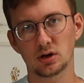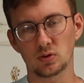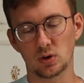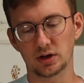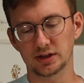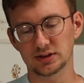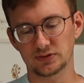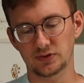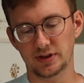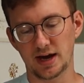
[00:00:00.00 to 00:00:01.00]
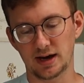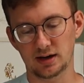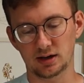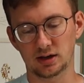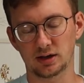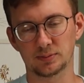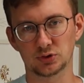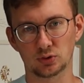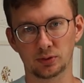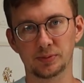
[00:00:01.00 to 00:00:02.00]
qualities for that
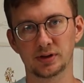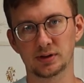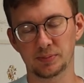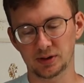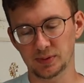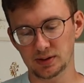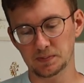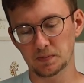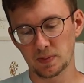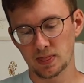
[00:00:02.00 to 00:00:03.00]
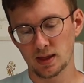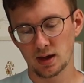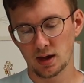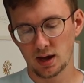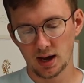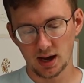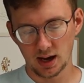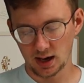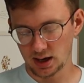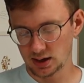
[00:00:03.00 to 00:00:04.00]
absorbing the pigment.
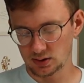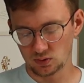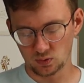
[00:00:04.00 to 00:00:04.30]
And